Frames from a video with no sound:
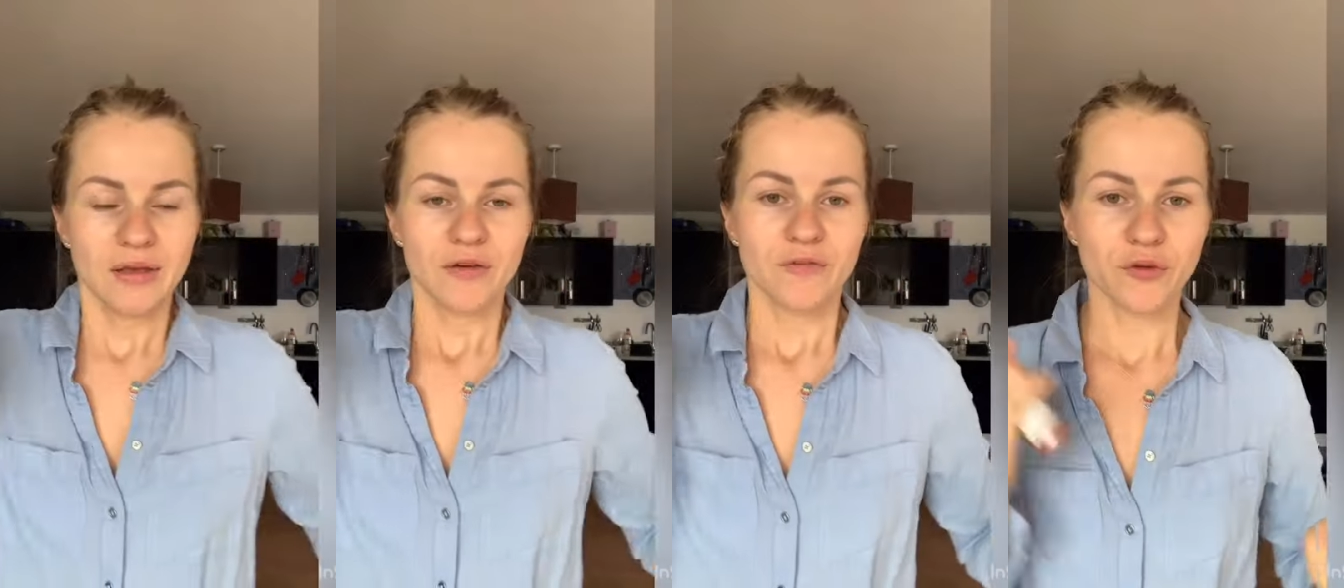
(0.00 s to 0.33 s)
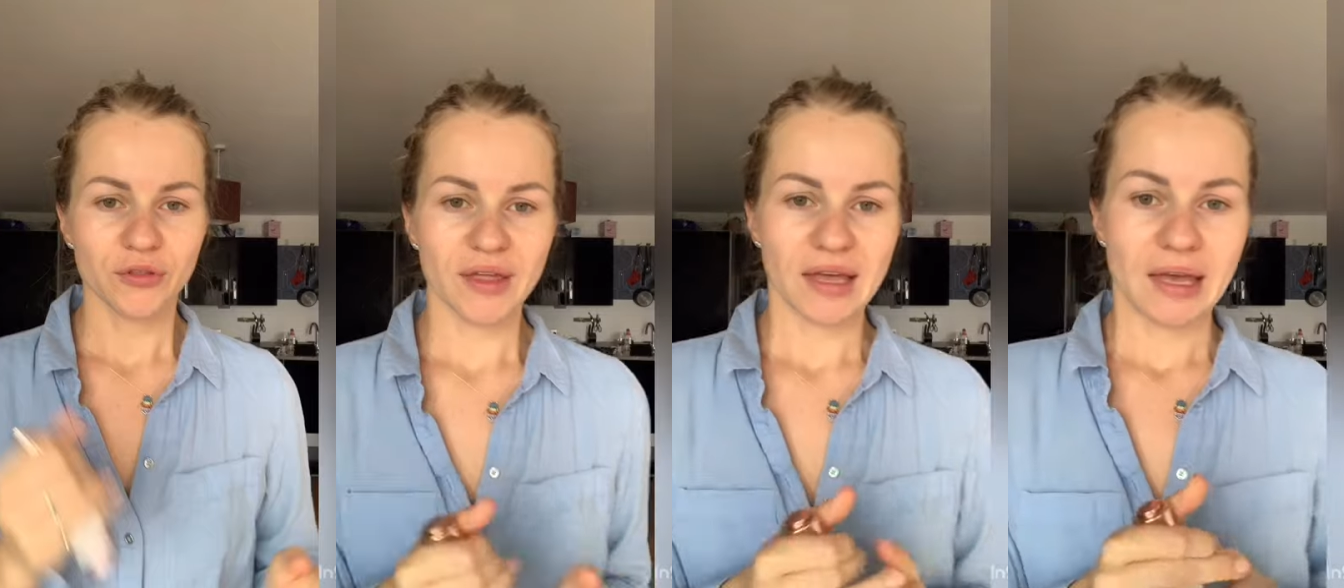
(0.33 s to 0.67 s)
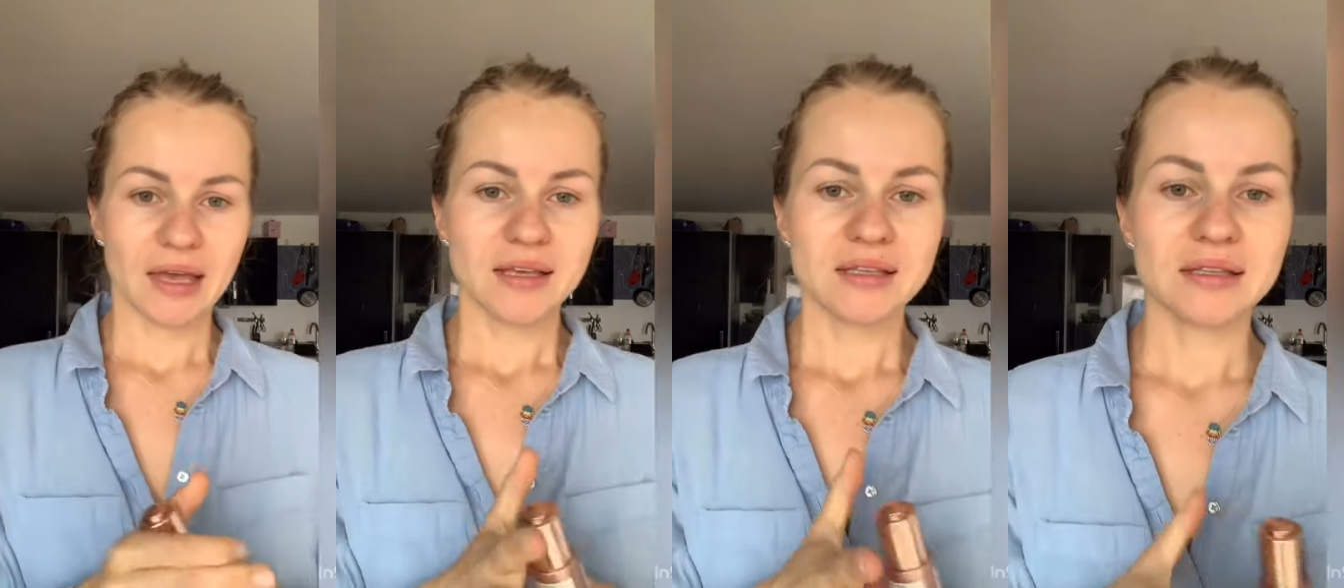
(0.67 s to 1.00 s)
For
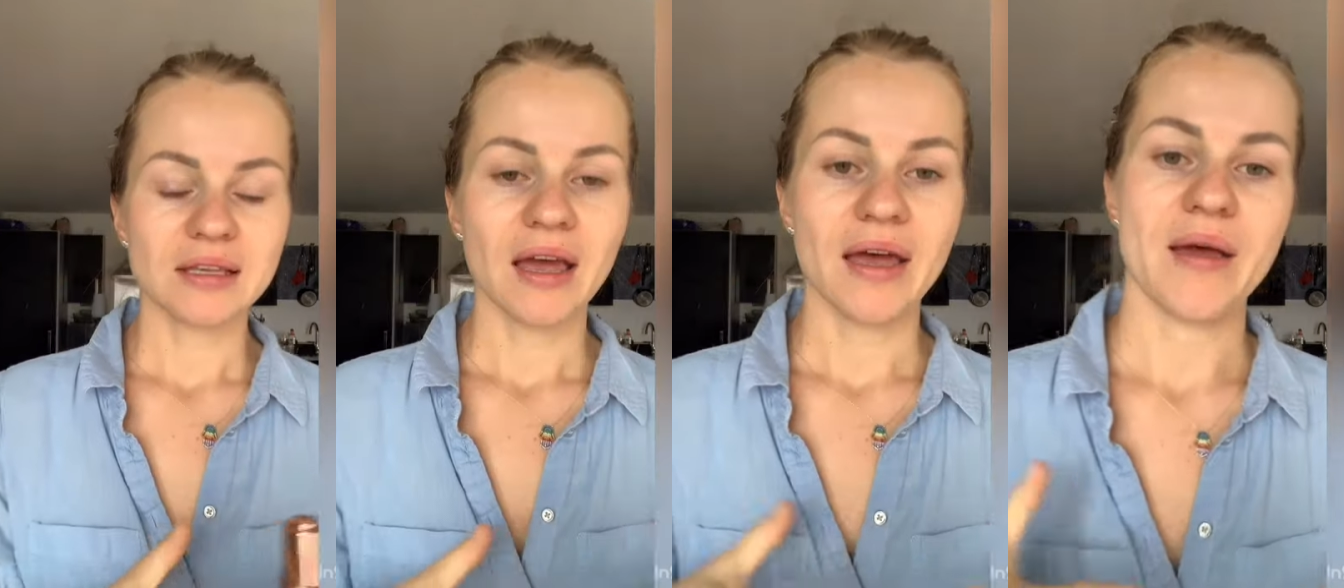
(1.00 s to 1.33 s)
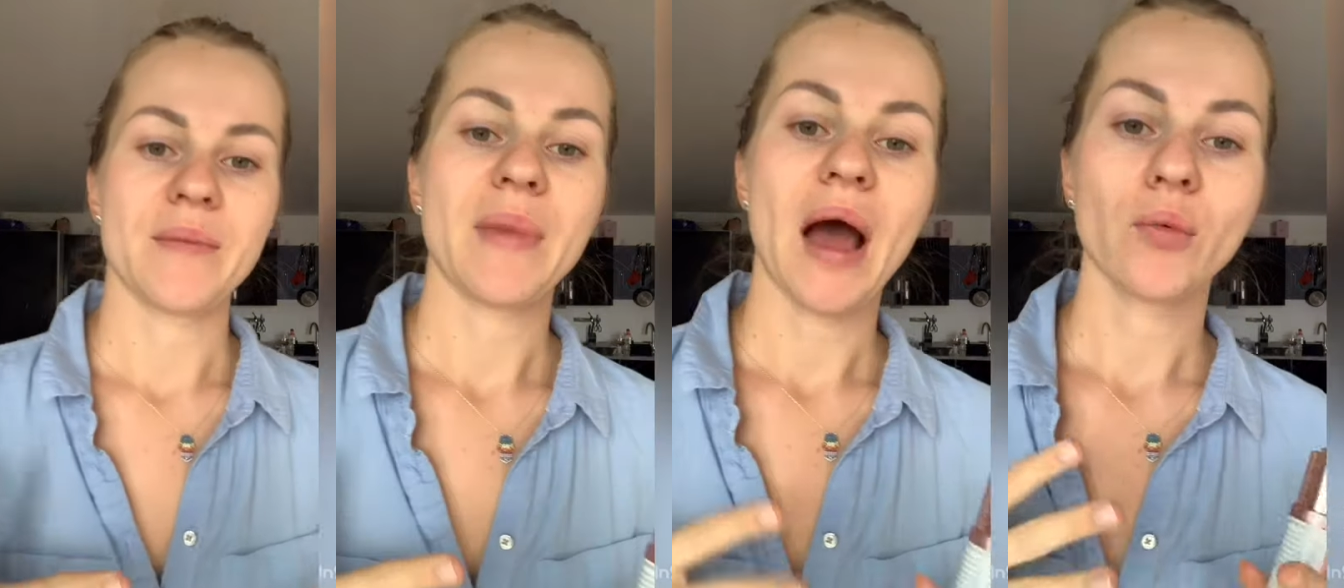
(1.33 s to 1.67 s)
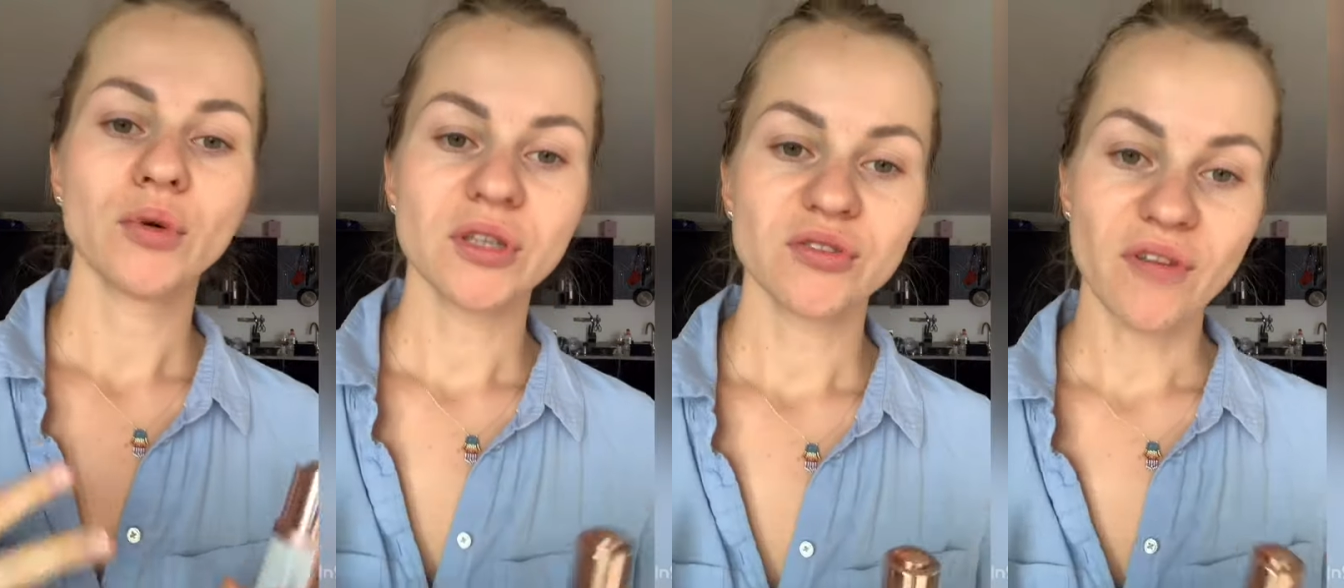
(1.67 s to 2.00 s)
this, I
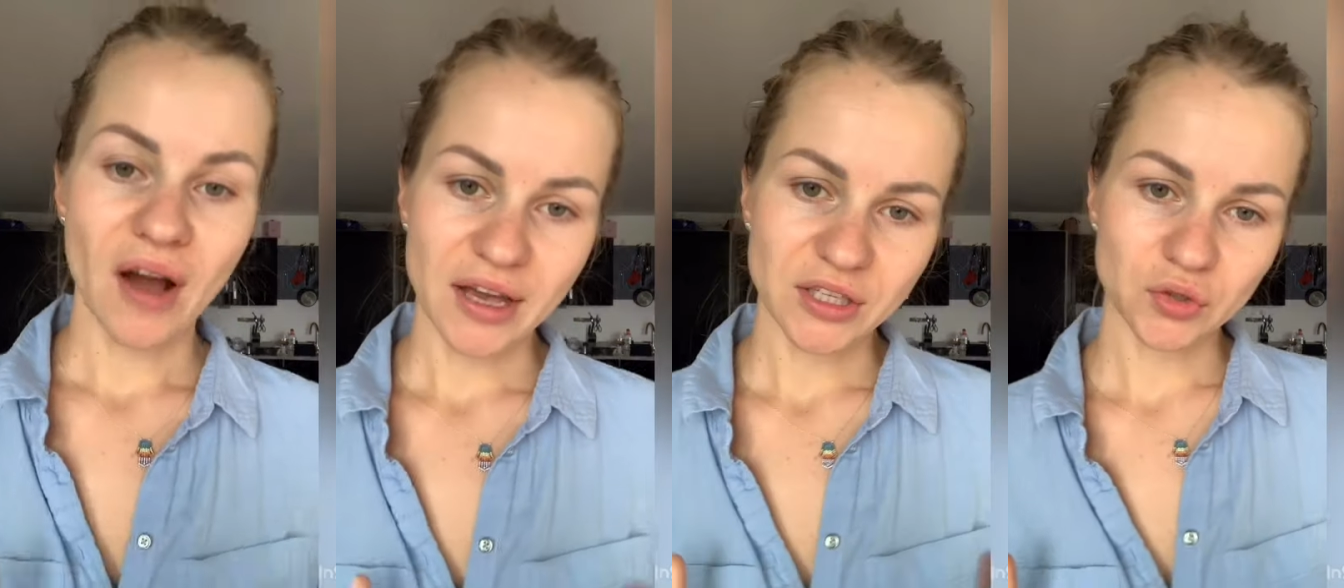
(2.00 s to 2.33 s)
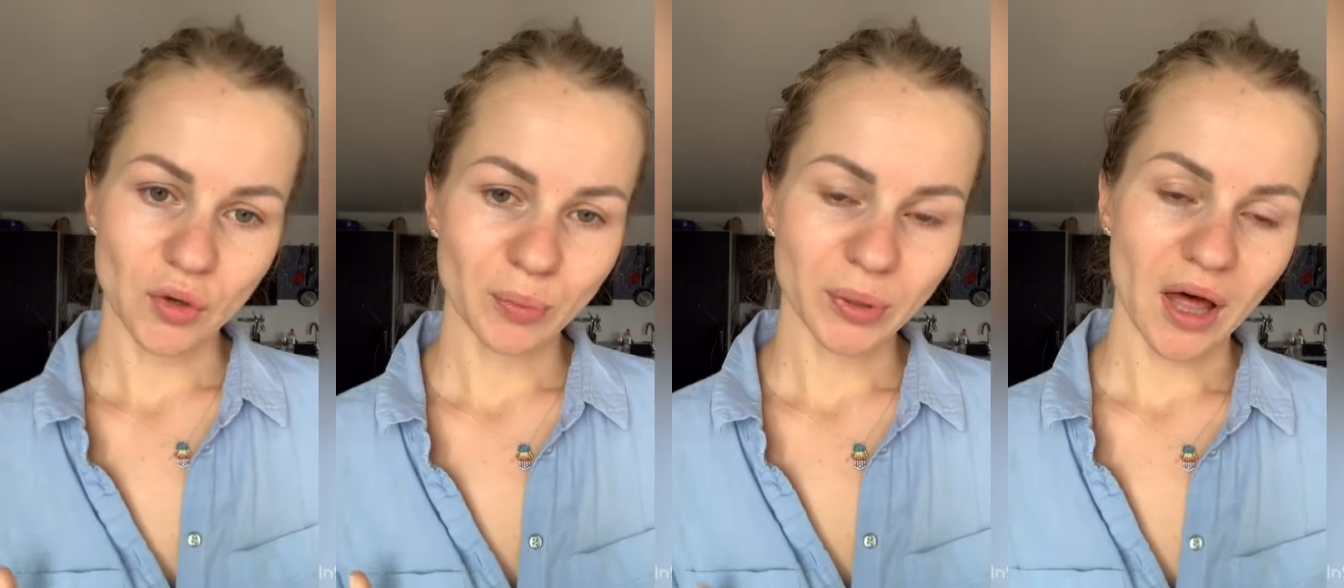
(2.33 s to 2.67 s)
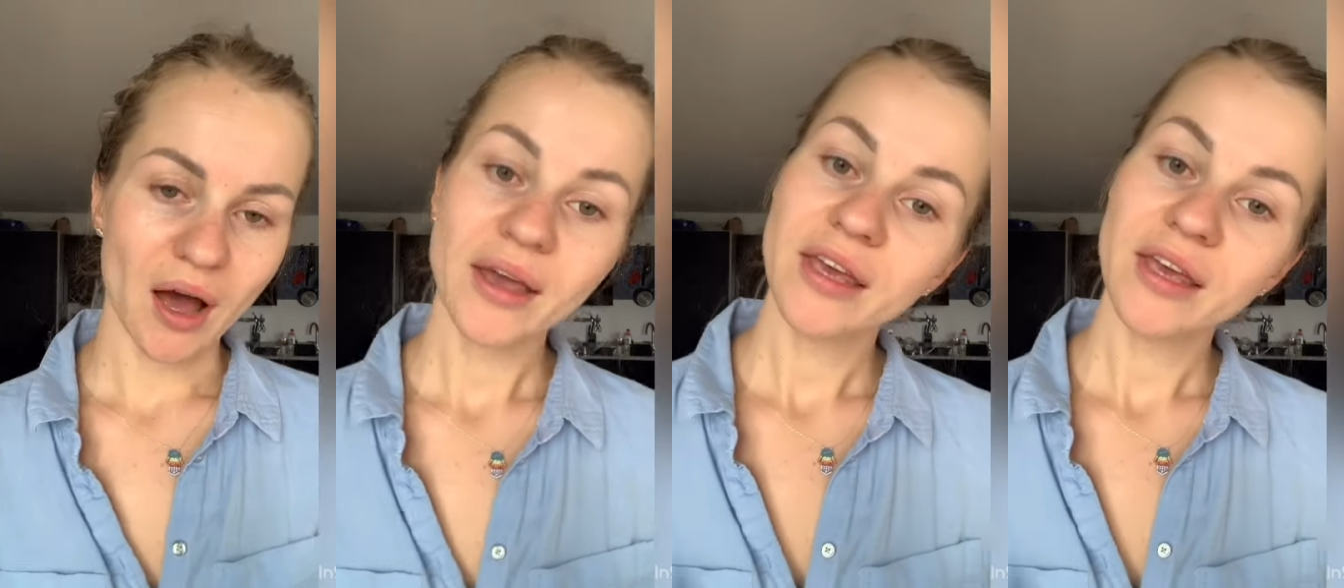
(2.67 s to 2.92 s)
wouldn't advise to apply